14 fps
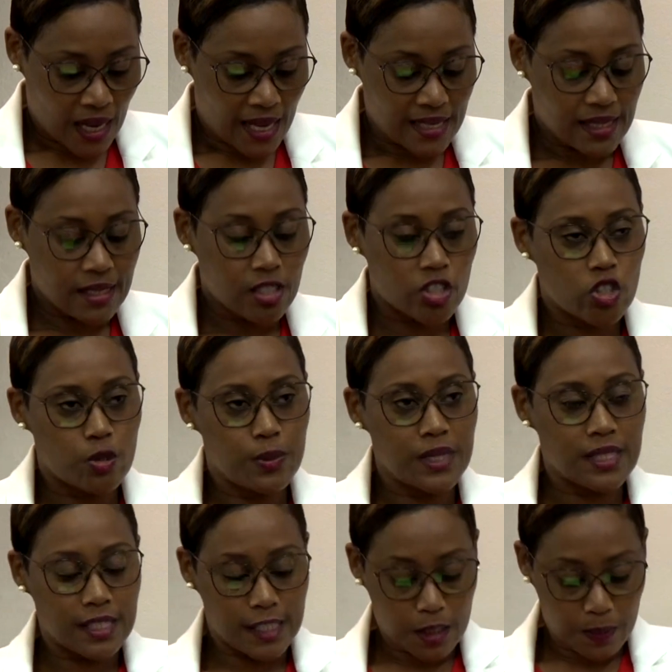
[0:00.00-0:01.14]
As such,
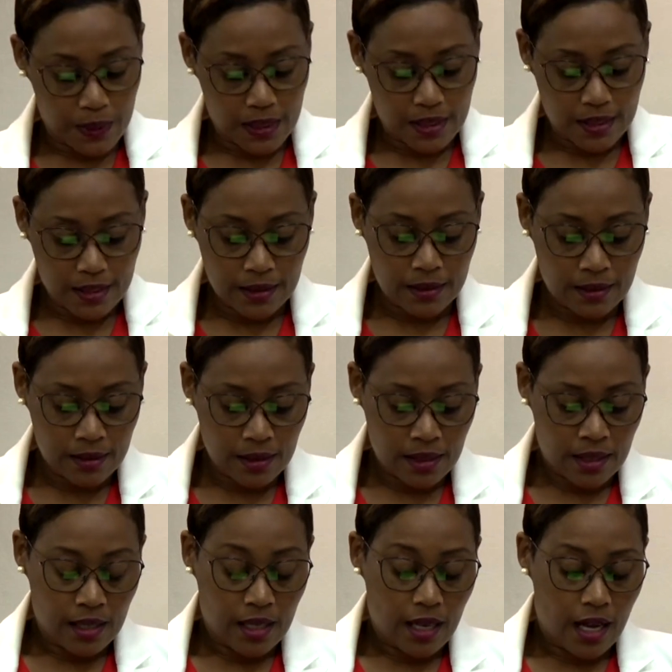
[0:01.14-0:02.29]
Mr. Speaker,
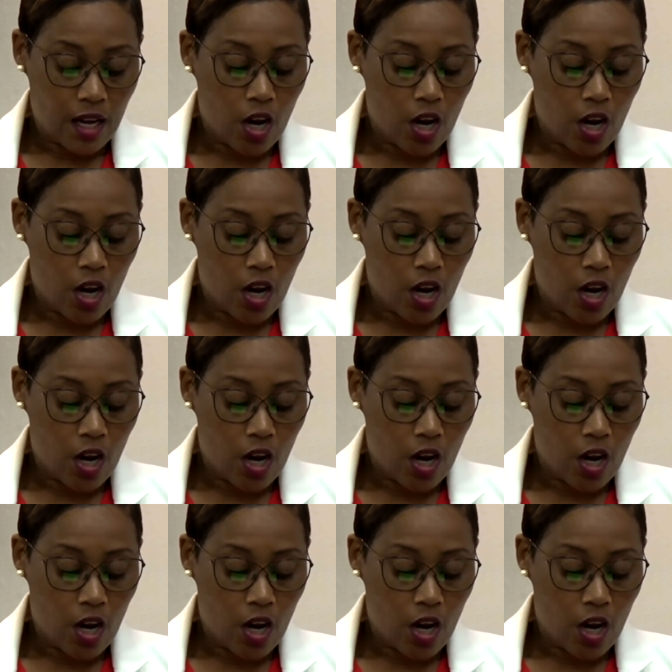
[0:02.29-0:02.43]
a